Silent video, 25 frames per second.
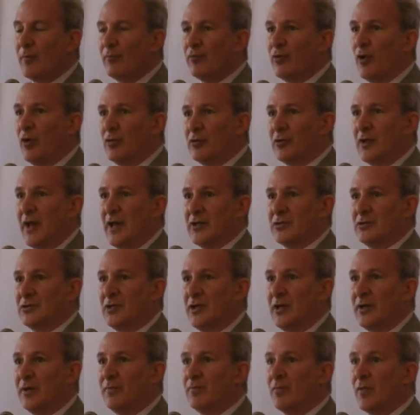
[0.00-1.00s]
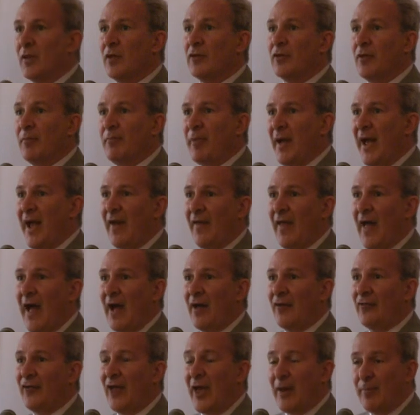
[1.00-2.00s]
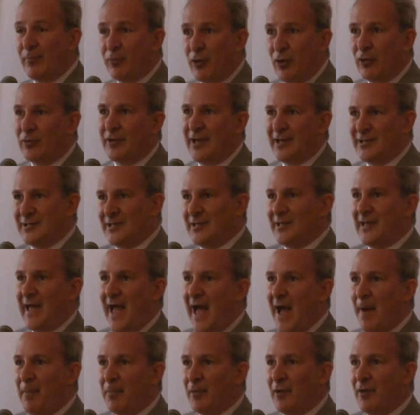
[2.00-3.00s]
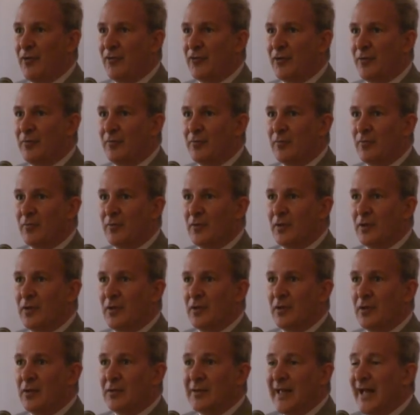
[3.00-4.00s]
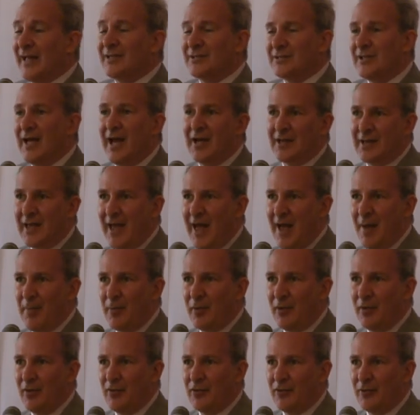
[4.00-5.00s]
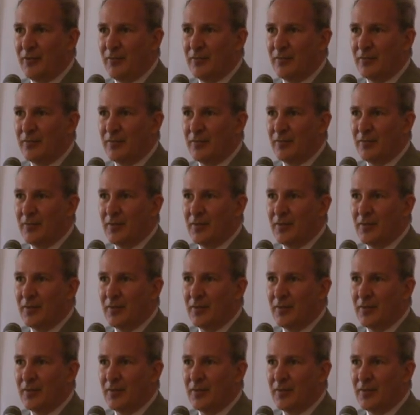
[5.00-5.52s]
protesting the bailouts and protesting capitalism, that's not capitalism.